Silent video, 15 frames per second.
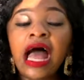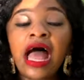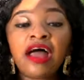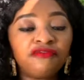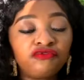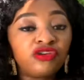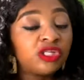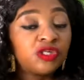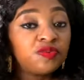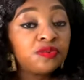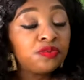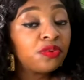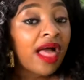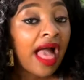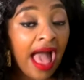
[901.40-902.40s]
average
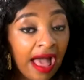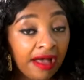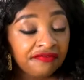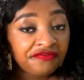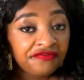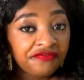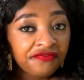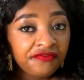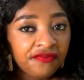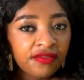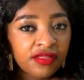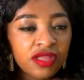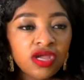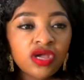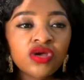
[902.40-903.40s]
people have.
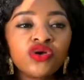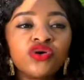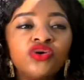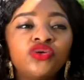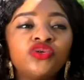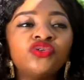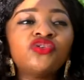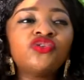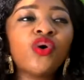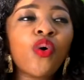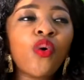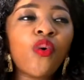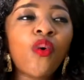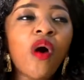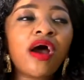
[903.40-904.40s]

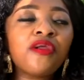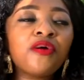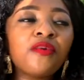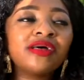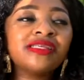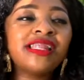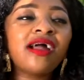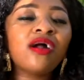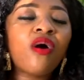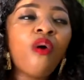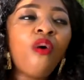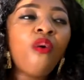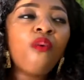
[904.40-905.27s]
So, and I was like, oh